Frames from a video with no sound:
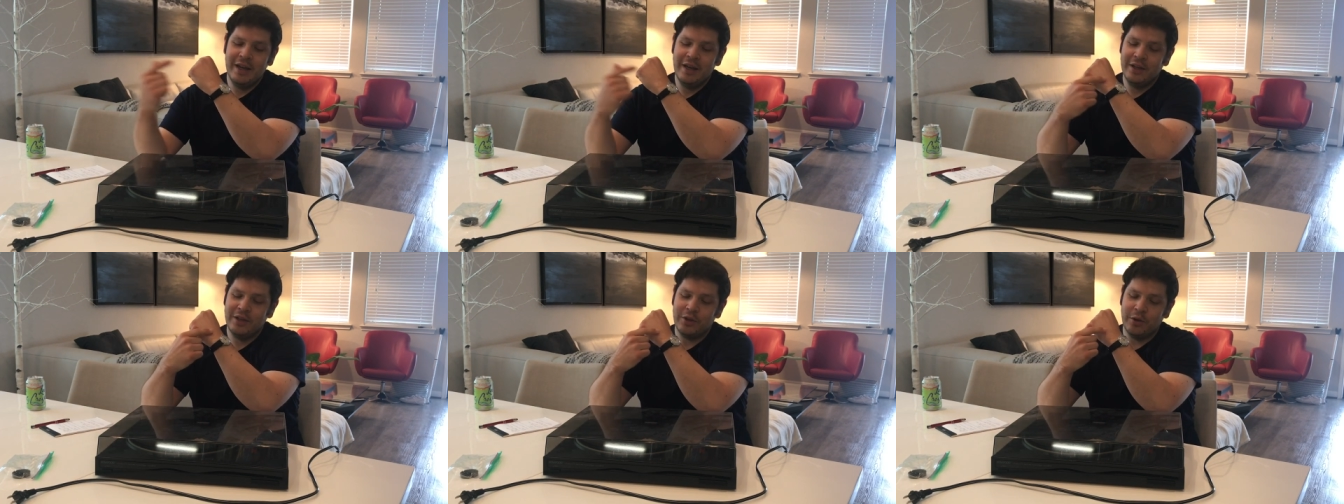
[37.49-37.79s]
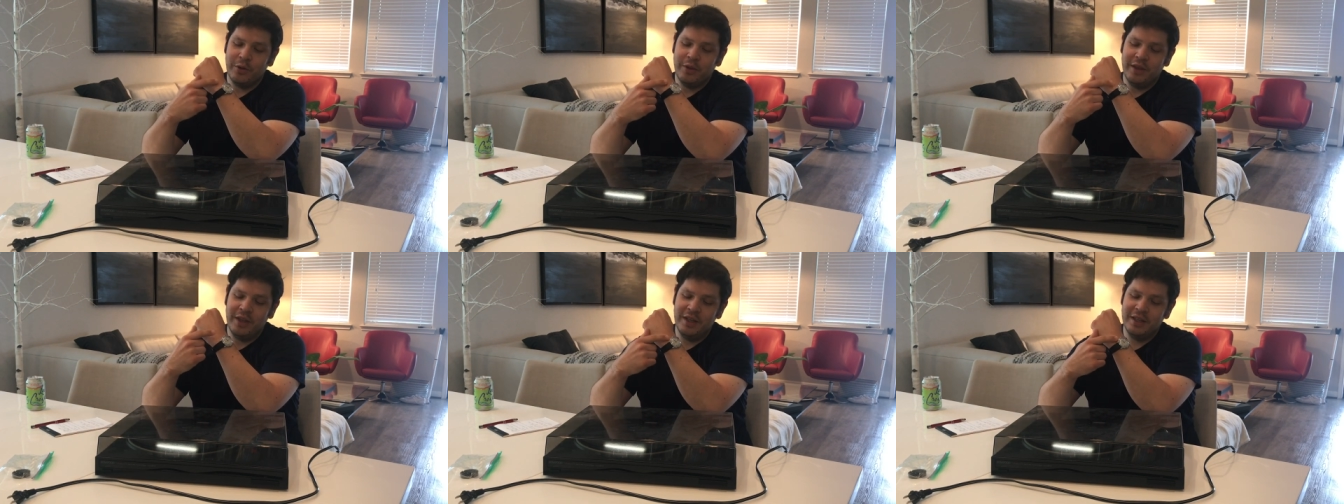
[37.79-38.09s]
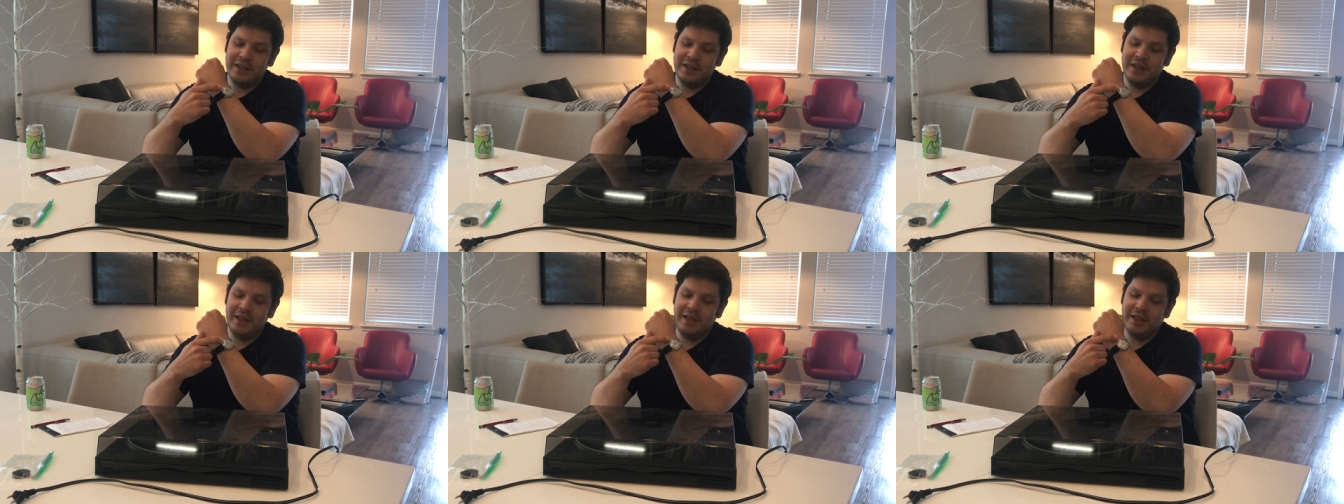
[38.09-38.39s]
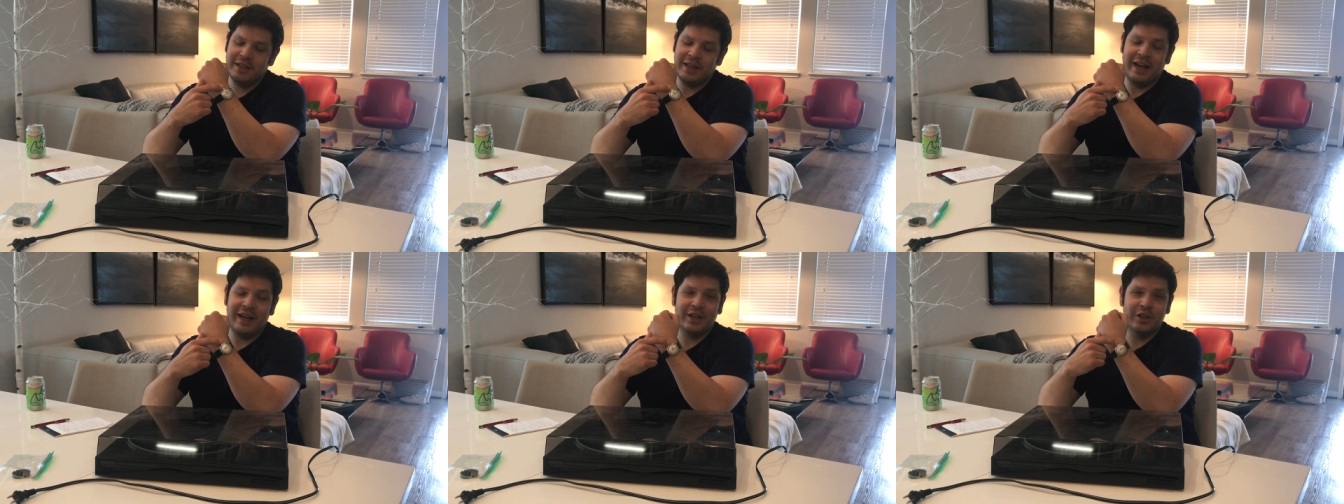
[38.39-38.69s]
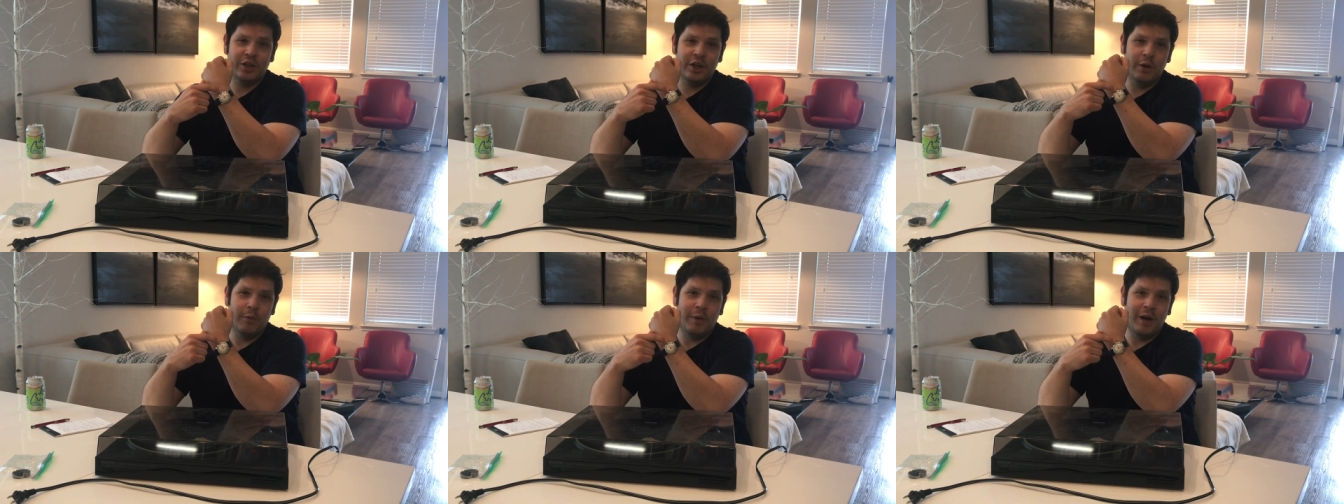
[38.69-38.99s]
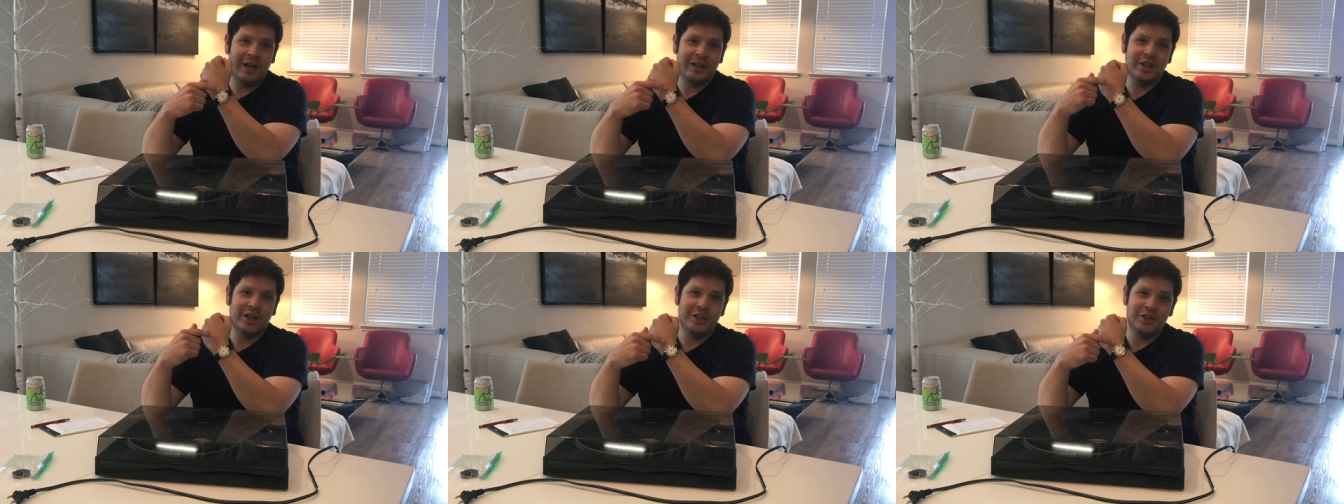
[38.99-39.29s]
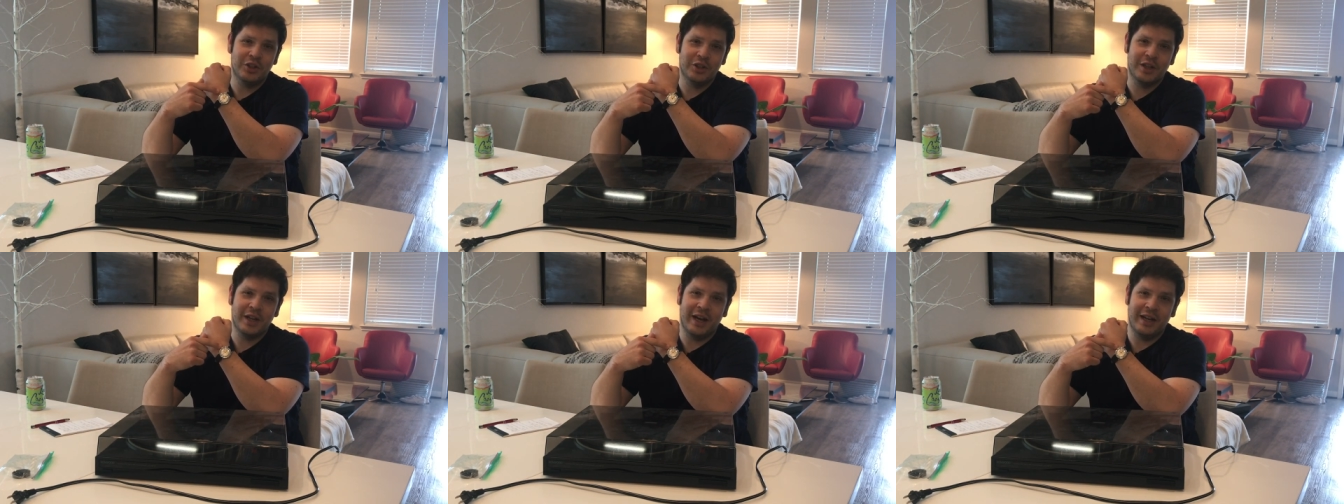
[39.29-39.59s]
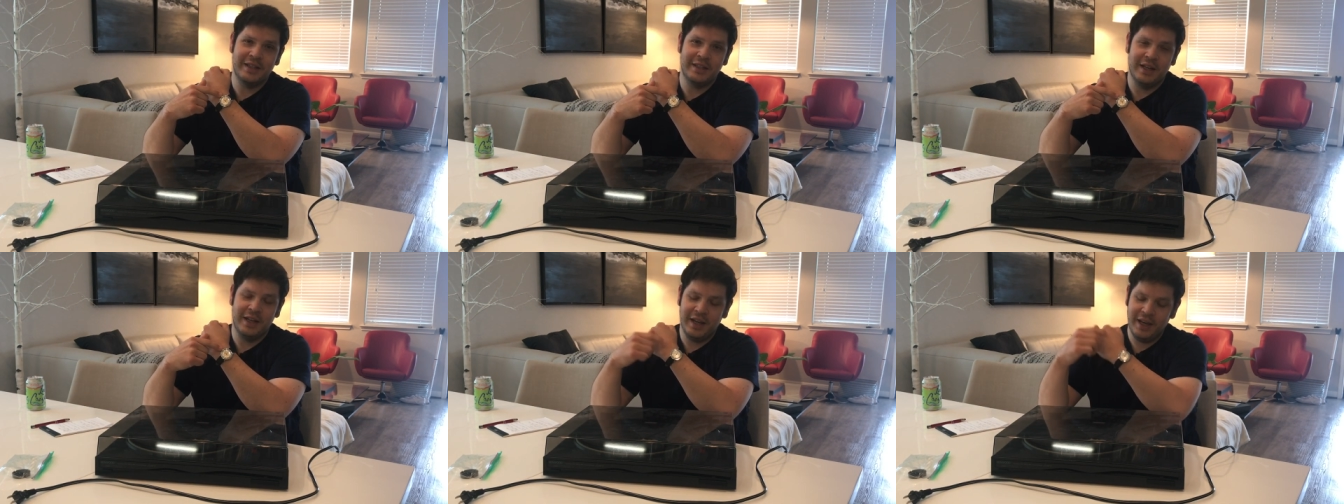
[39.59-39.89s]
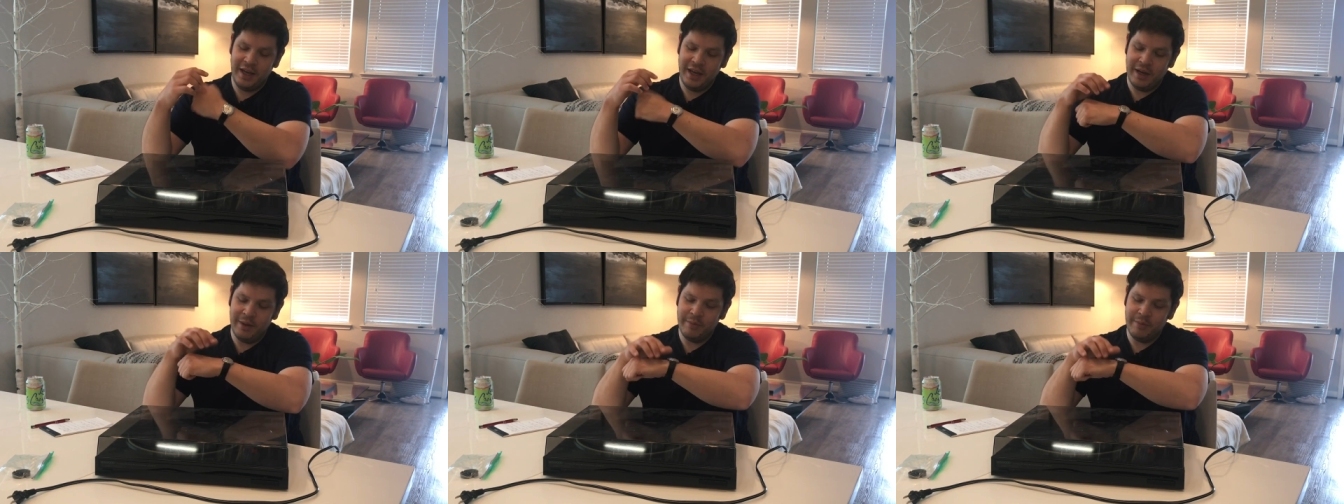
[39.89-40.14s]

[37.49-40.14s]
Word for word: So this is actually a watch I just got today.